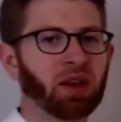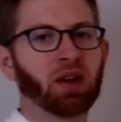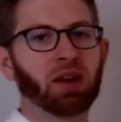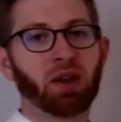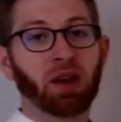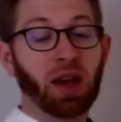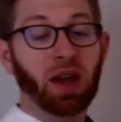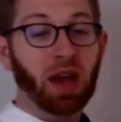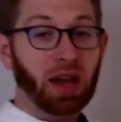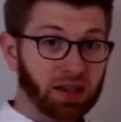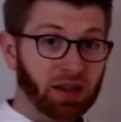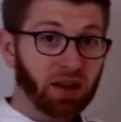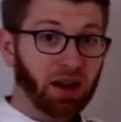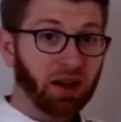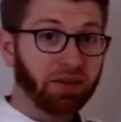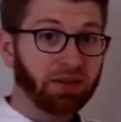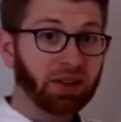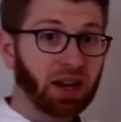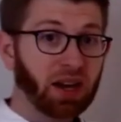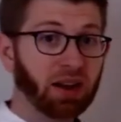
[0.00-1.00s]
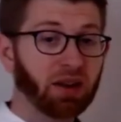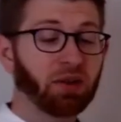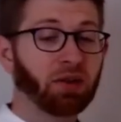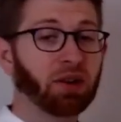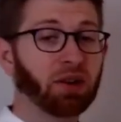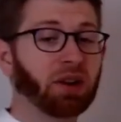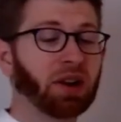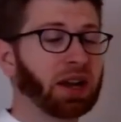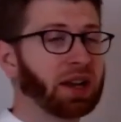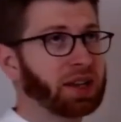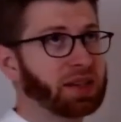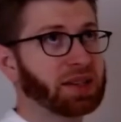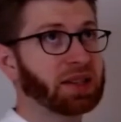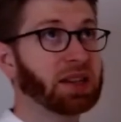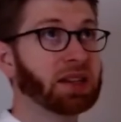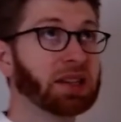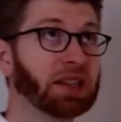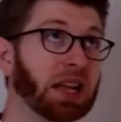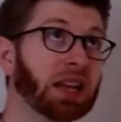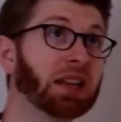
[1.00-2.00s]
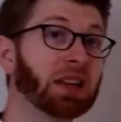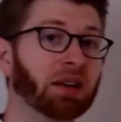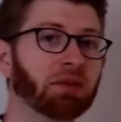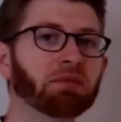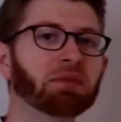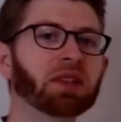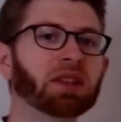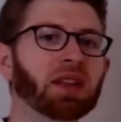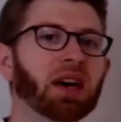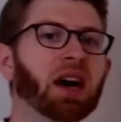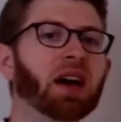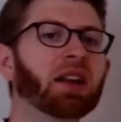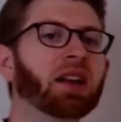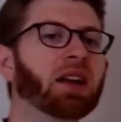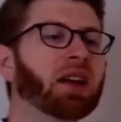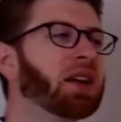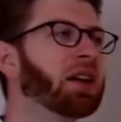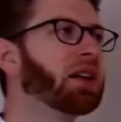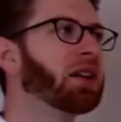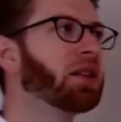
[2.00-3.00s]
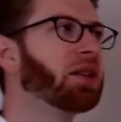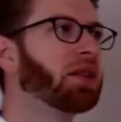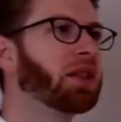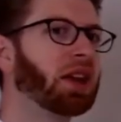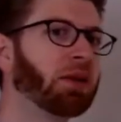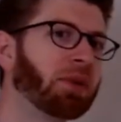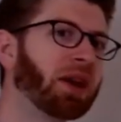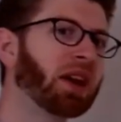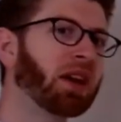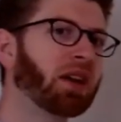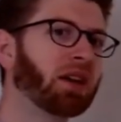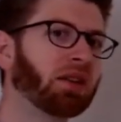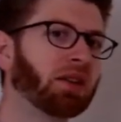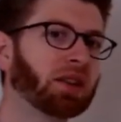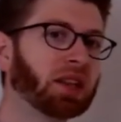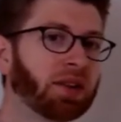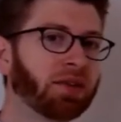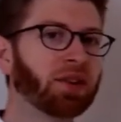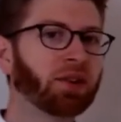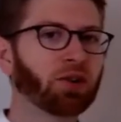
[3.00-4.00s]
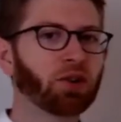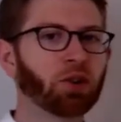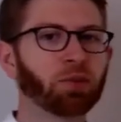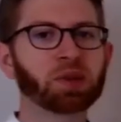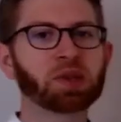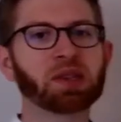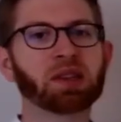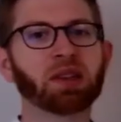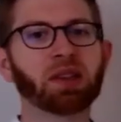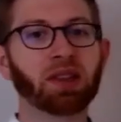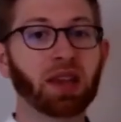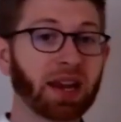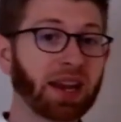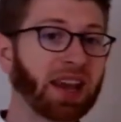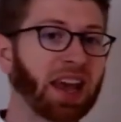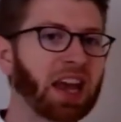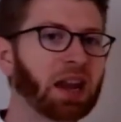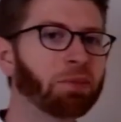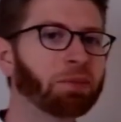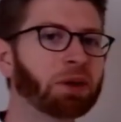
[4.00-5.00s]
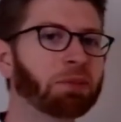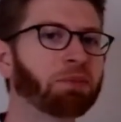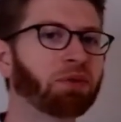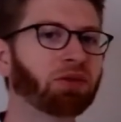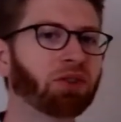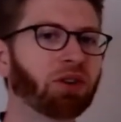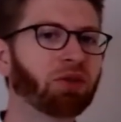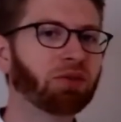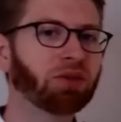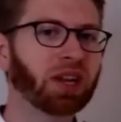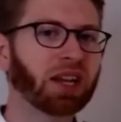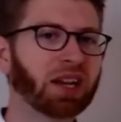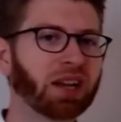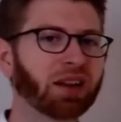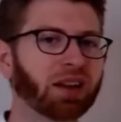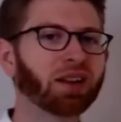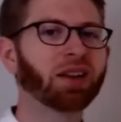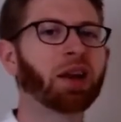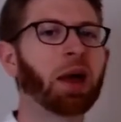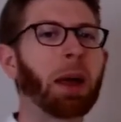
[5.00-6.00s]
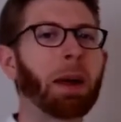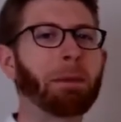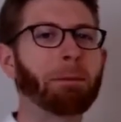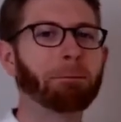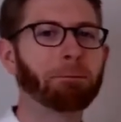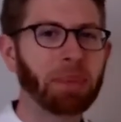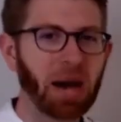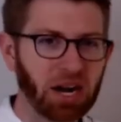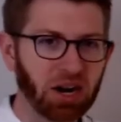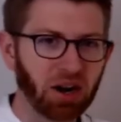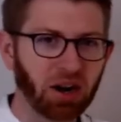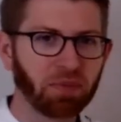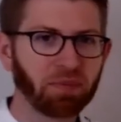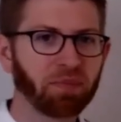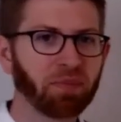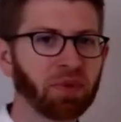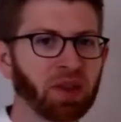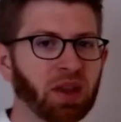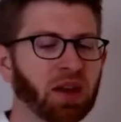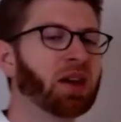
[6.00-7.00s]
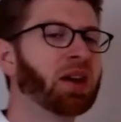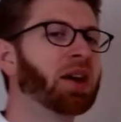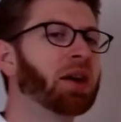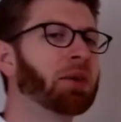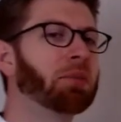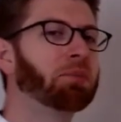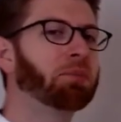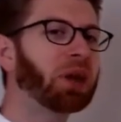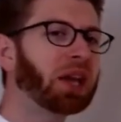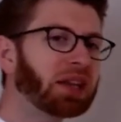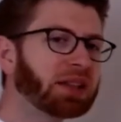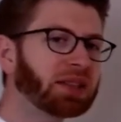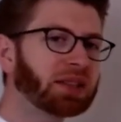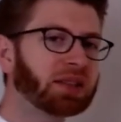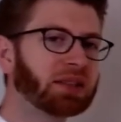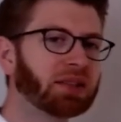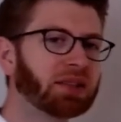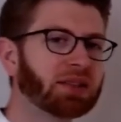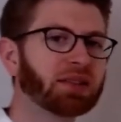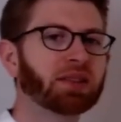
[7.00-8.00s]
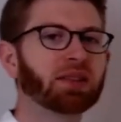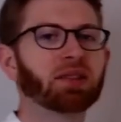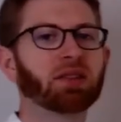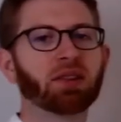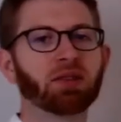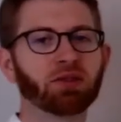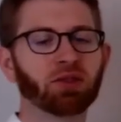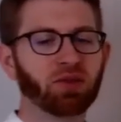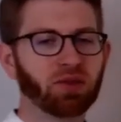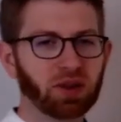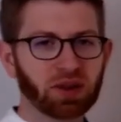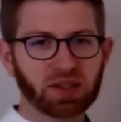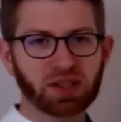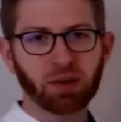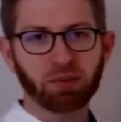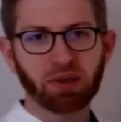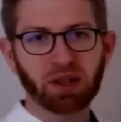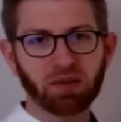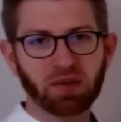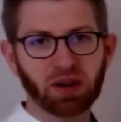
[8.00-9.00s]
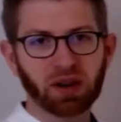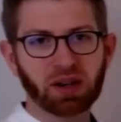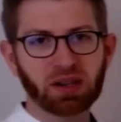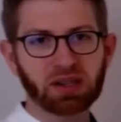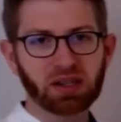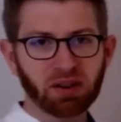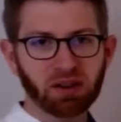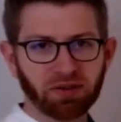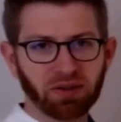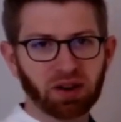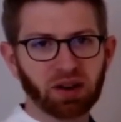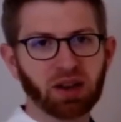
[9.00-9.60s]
As a caveat, or I guess an addendum to that, they make leaving groups that can be protonated better. Bases do something very different.